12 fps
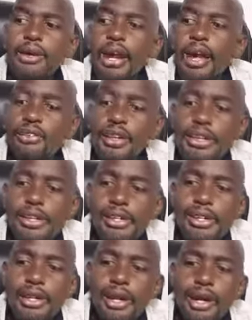Beloved,
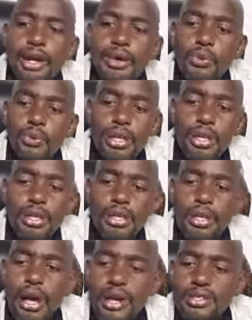
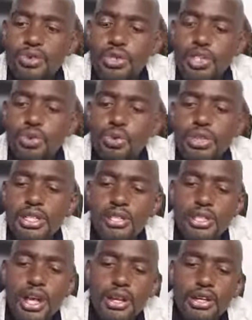we, as we do
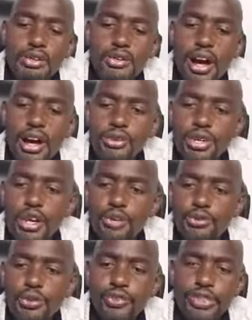this journey of
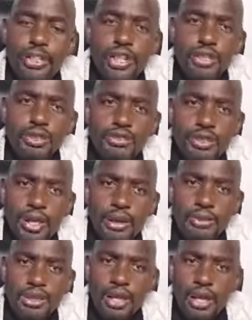150 days of
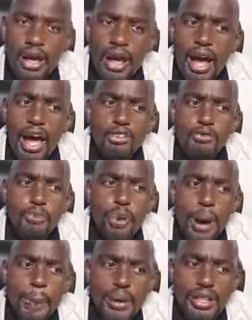Psalms, have
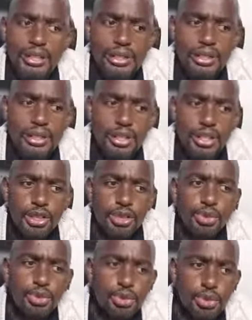purposed
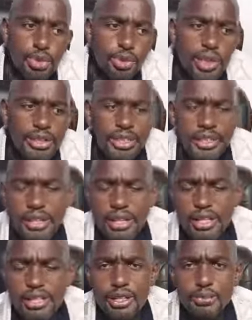to do what it
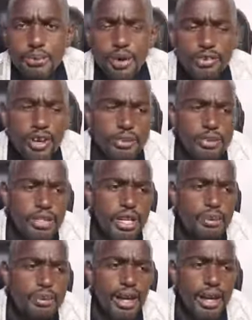says in Proverbs
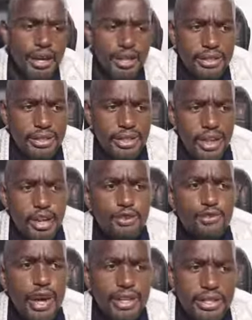chapter 8,
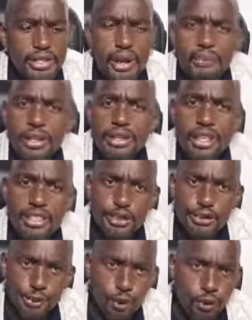verse number
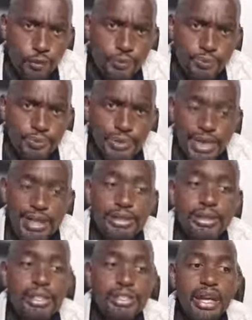34. It
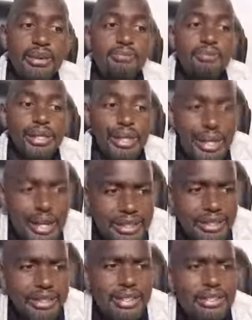says that
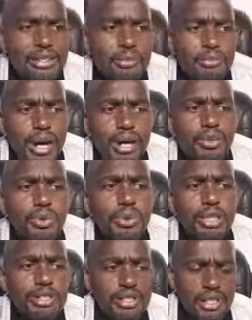blessed is the man
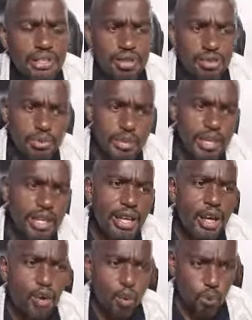who listens to me,
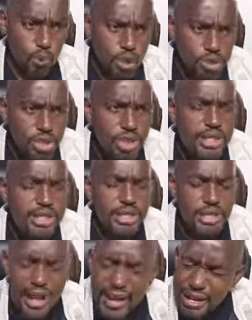
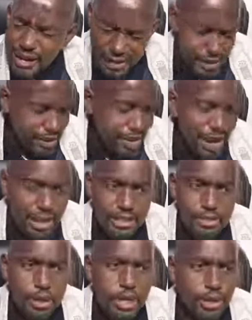watching daily
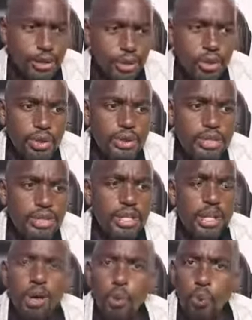at my
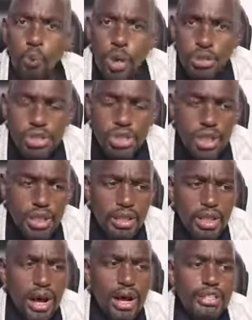doors
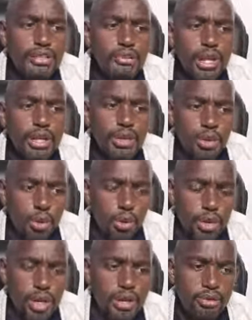watching at my
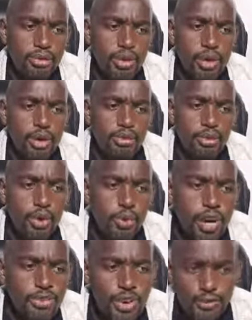doorway. For
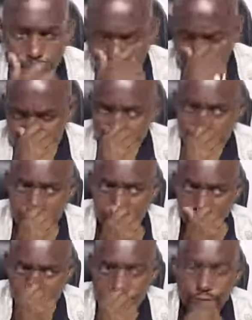whoever finds
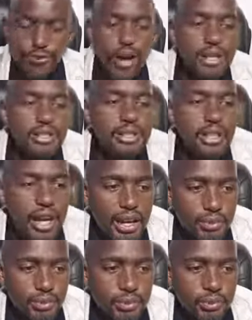me finds
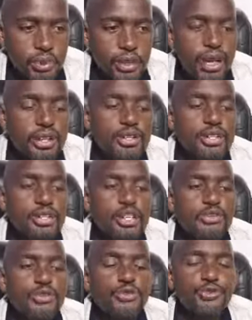life and
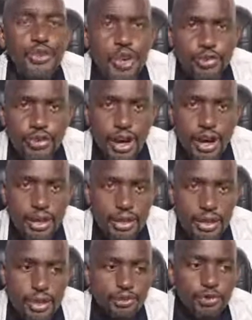receives favor
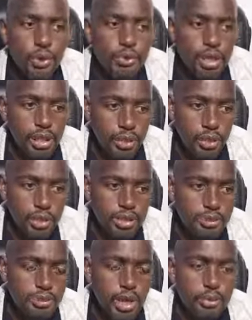from the Lord.
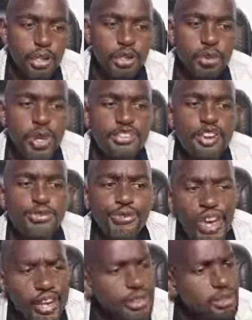But whoever
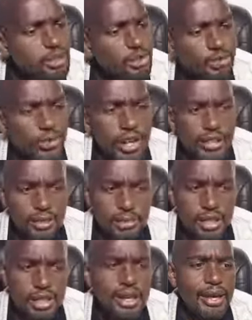fails to find
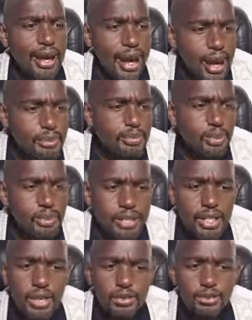me harms
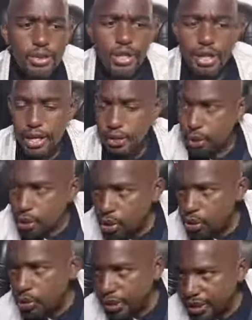himself, and
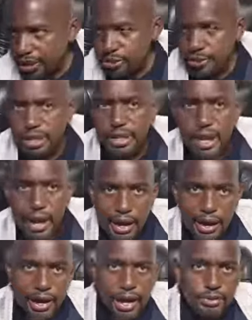all who hate me
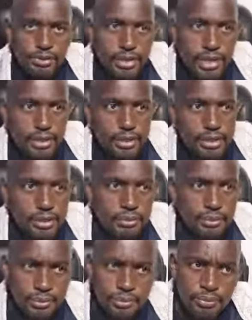love death.
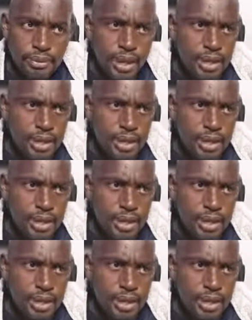Hmm.